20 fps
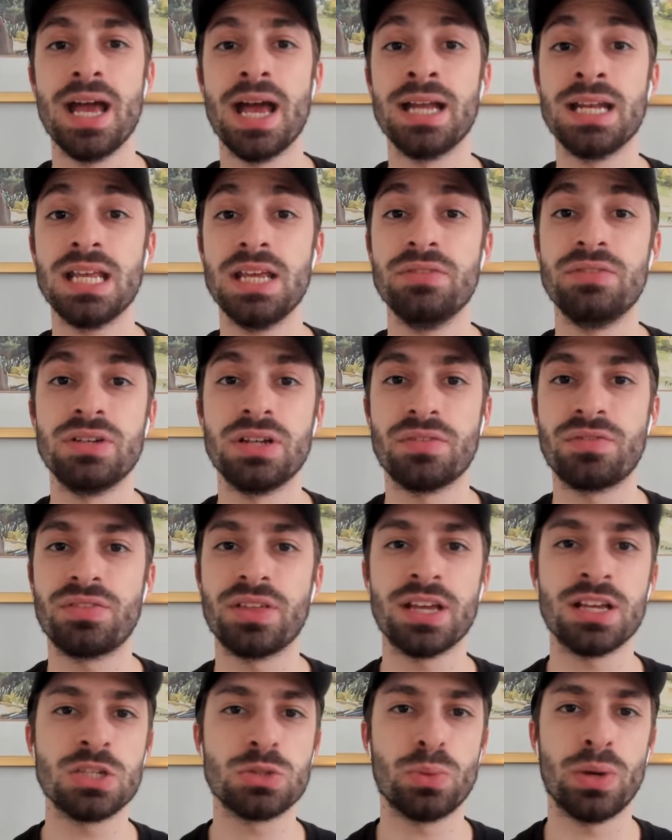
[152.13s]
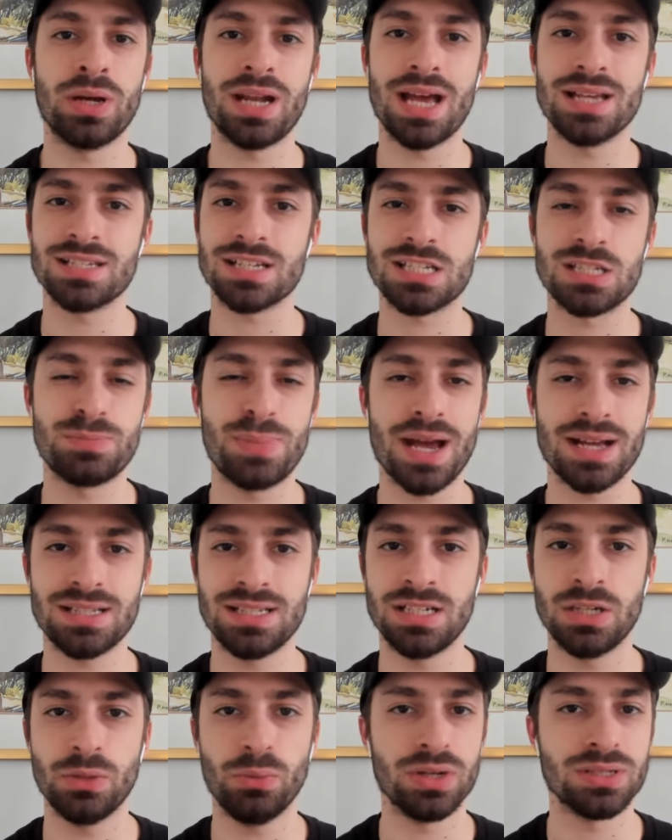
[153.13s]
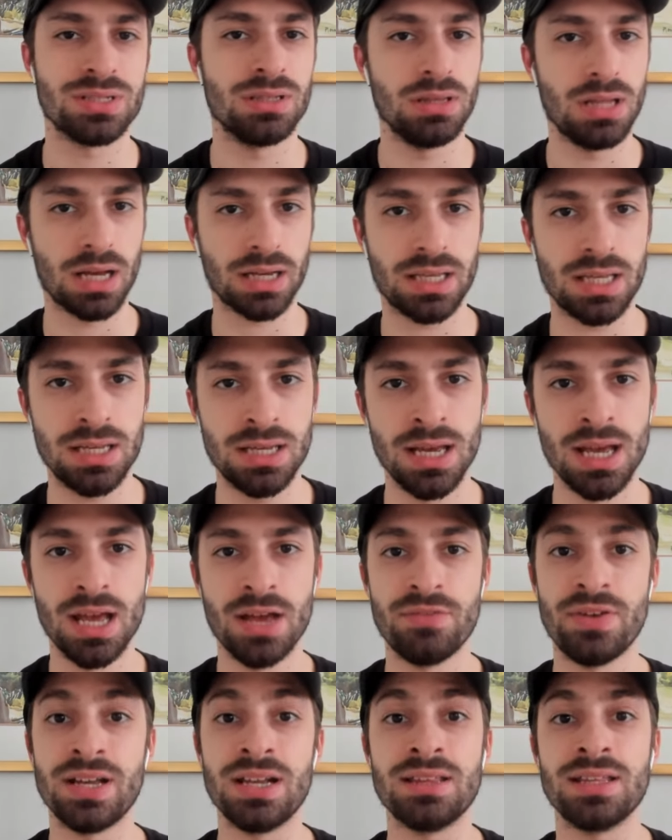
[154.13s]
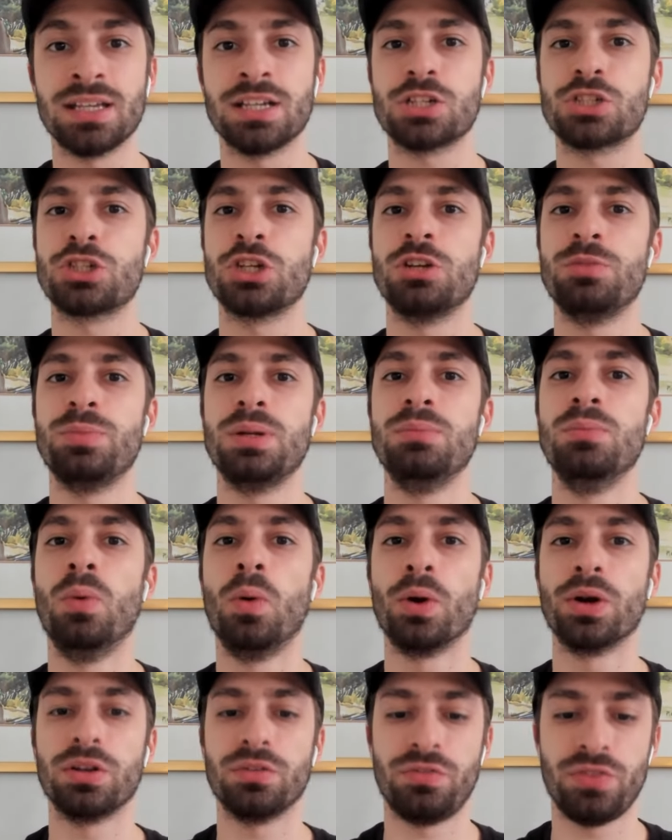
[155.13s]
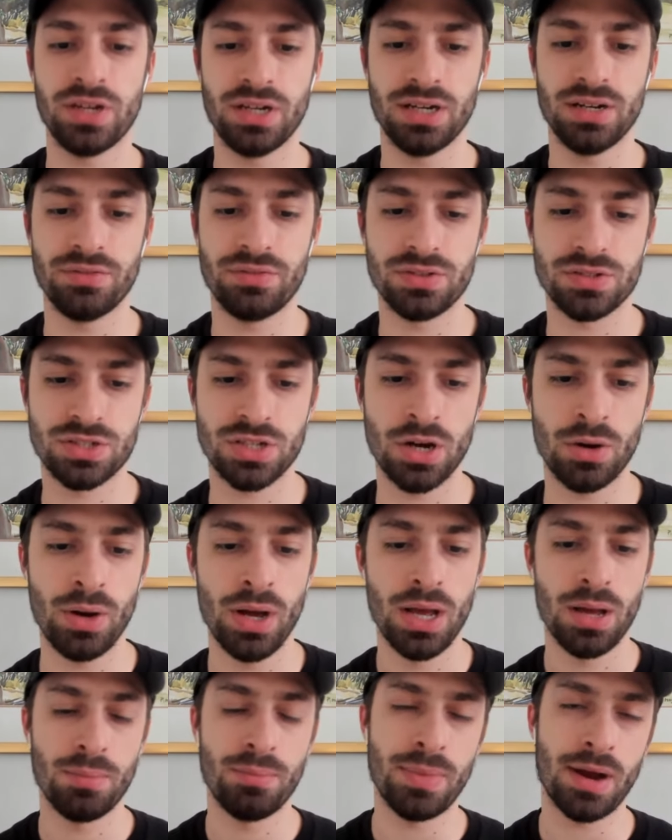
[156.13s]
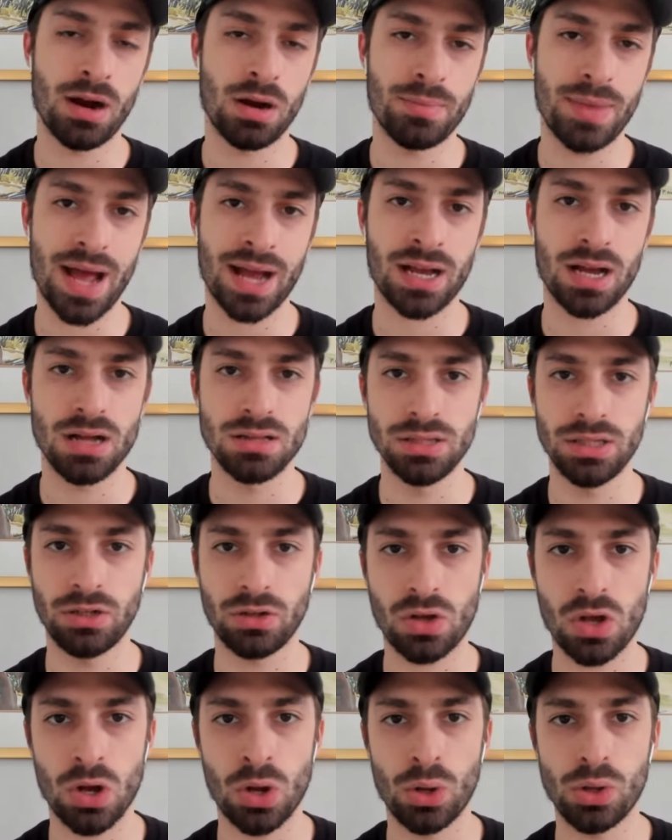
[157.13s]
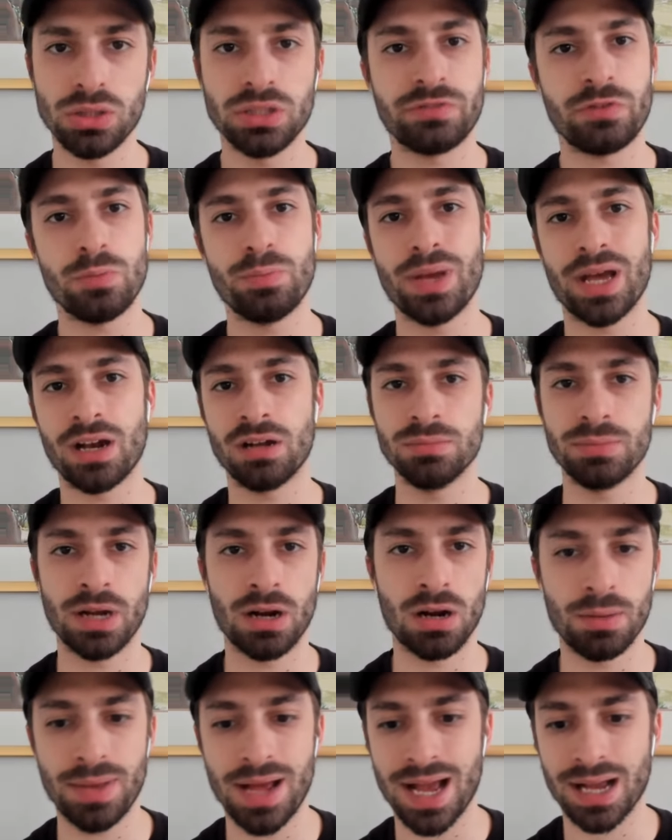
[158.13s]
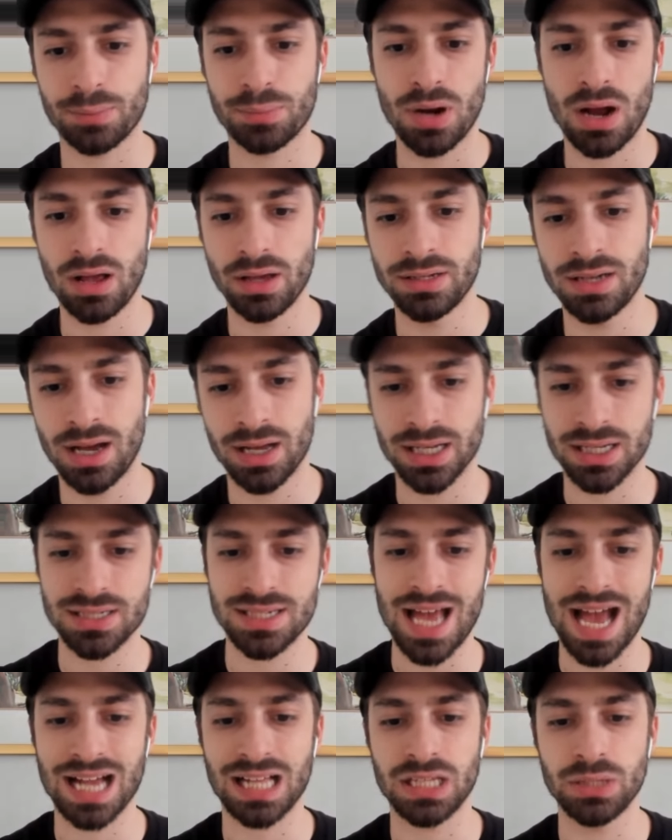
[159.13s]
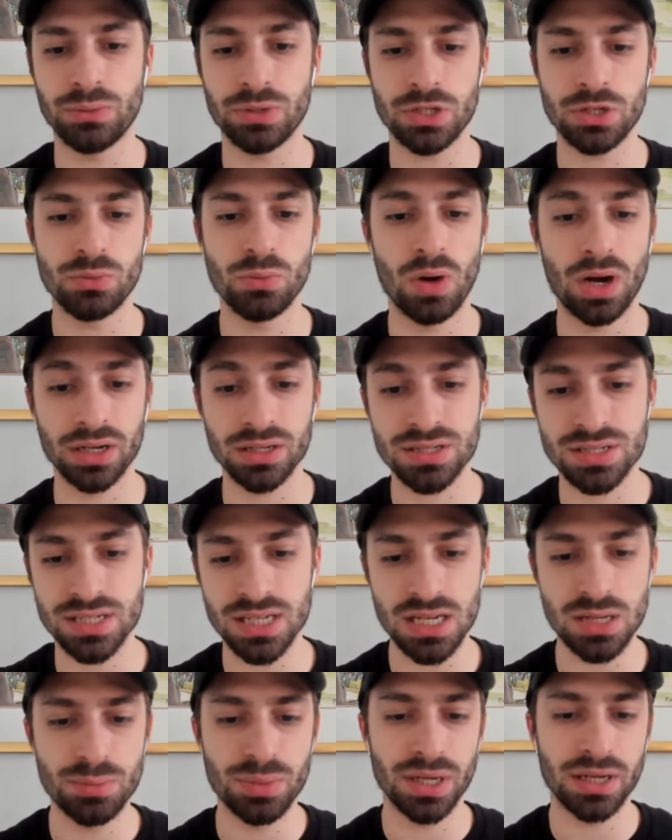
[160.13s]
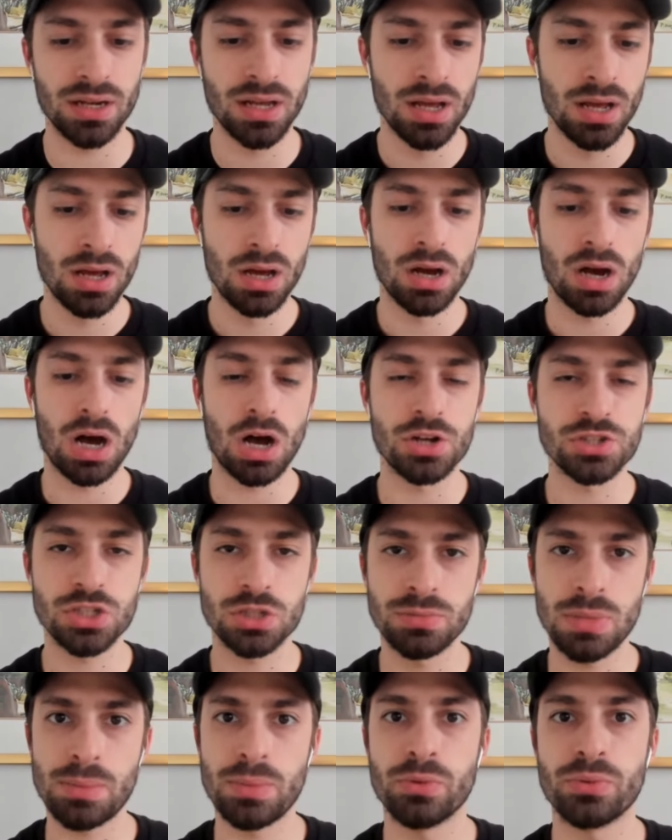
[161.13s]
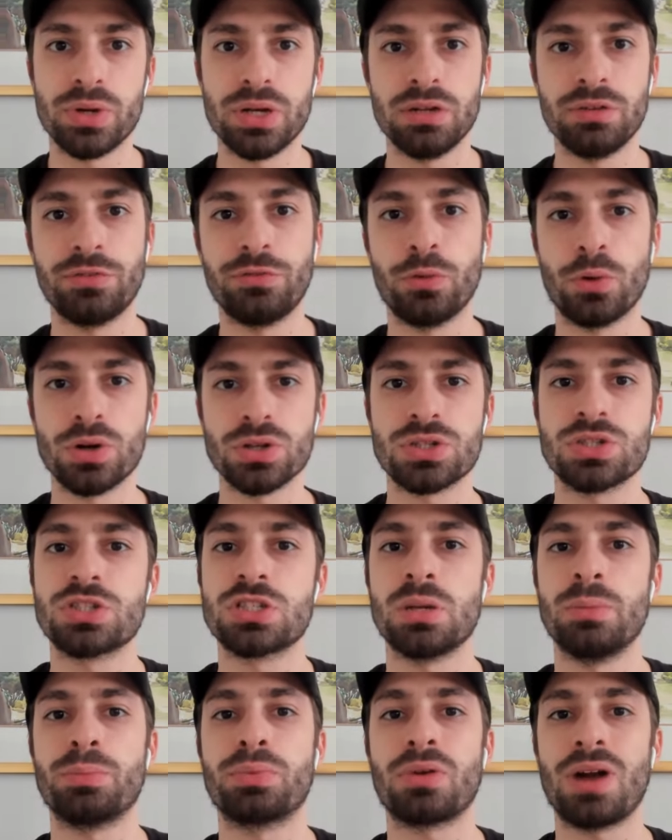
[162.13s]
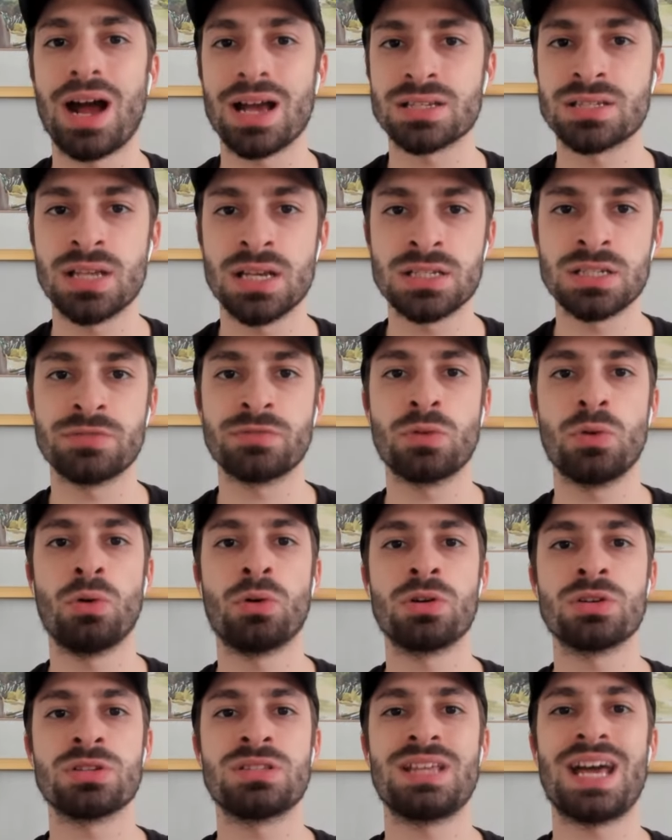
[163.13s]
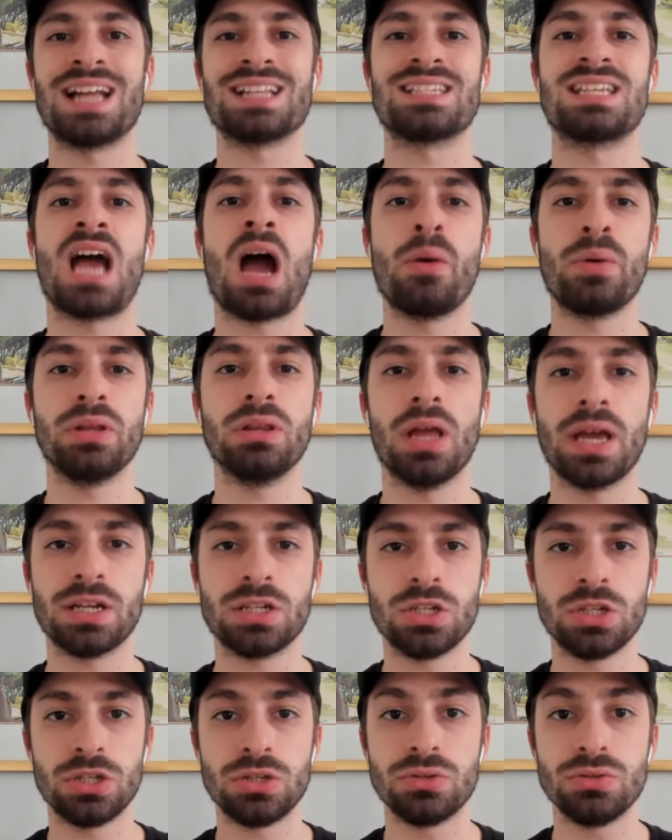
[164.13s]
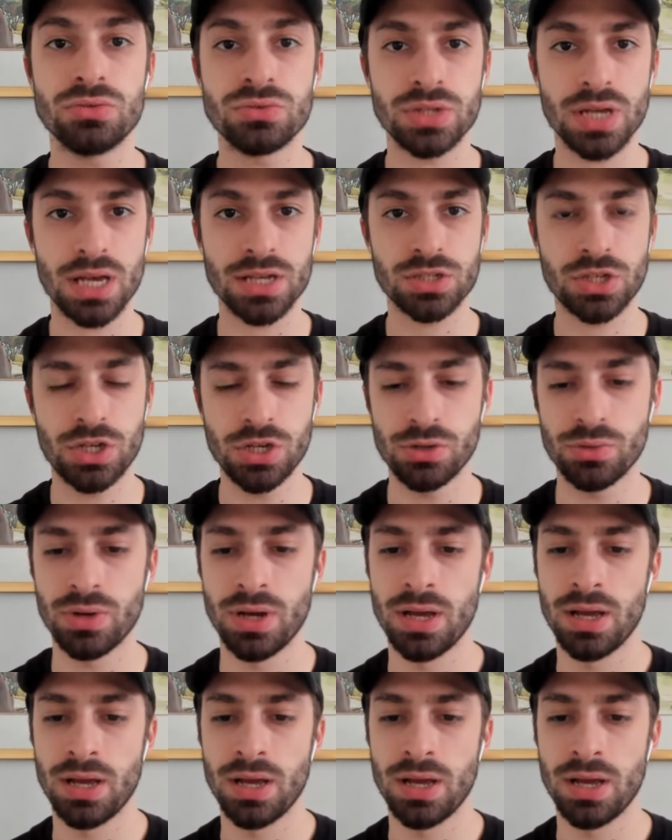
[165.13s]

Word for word: And even if things went as expected, it wasn't lucky. If anything, it should have been more definitive. So Merrimack a little cold. If you bet on Merrimack, probably not exactly what you want to see, but also, maybe reinforces some process, of course. That's how we like to use SQ.